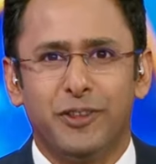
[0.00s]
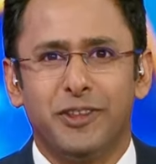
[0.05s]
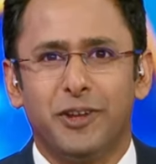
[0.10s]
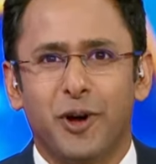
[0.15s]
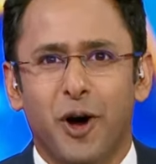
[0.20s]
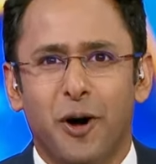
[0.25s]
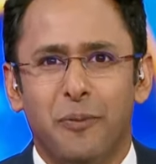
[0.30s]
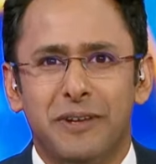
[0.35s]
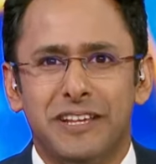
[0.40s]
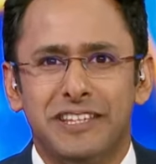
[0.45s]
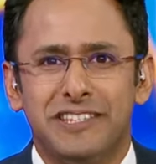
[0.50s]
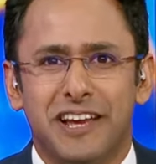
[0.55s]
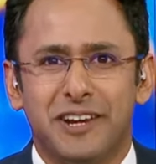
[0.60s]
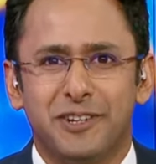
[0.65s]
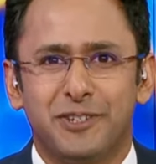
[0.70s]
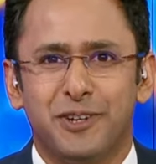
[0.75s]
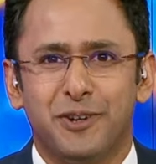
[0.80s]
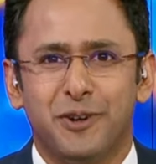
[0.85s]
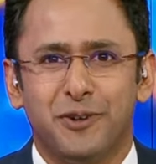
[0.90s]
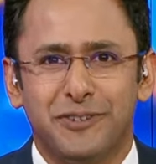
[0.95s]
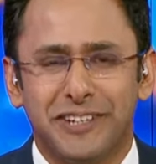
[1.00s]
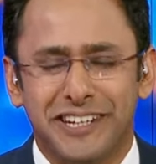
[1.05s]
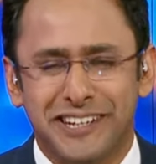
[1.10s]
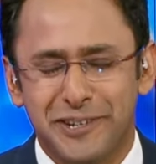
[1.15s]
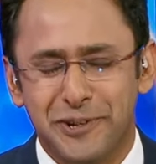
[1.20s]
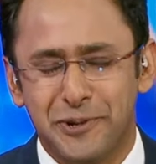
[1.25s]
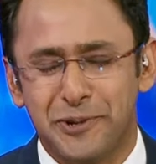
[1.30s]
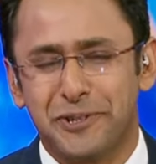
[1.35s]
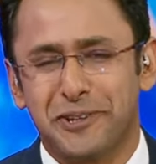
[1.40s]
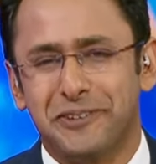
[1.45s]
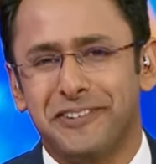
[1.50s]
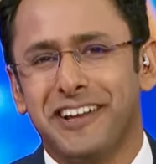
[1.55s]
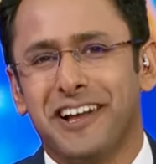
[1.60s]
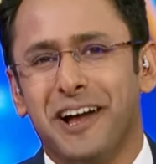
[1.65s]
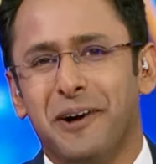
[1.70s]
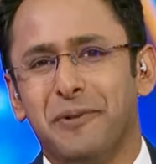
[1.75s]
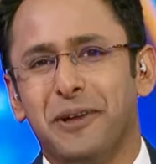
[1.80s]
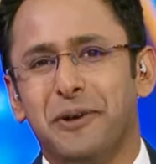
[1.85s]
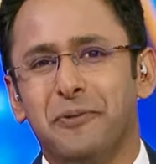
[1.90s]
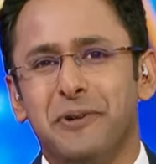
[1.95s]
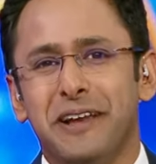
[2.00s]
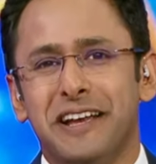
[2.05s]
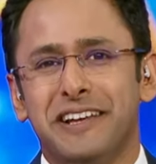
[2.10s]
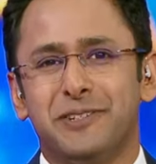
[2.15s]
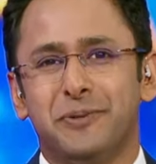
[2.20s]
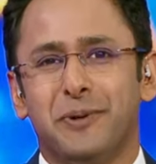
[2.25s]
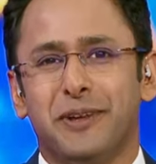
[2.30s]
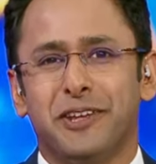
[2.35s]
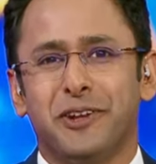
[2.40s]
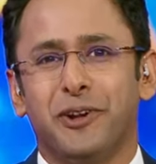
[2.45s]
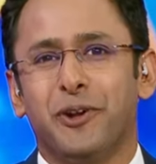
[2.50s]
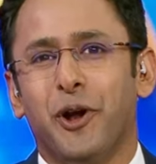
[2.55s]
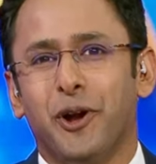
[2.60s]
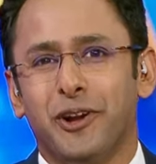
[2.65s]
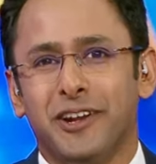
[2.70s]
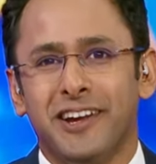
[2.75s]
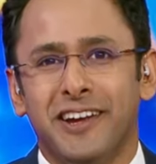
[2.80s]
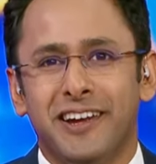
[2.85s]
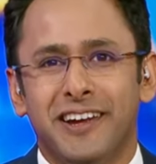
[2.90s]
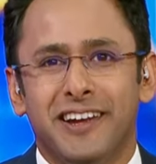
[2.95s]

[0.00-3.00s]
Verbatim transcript: on the comment section over the course of the coming weeks whether or not